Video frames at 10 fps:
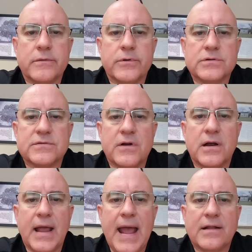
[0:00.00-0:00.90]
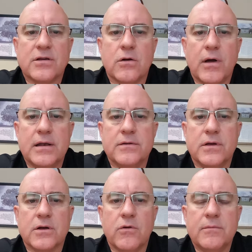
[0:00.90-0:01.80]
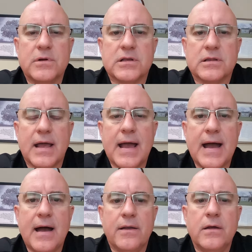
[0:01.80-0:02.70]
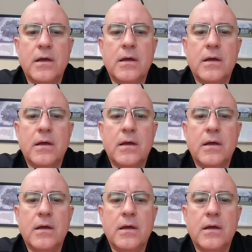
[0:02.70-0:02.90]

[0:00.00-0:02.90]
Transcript: It was very antiquated, the equipment that they had.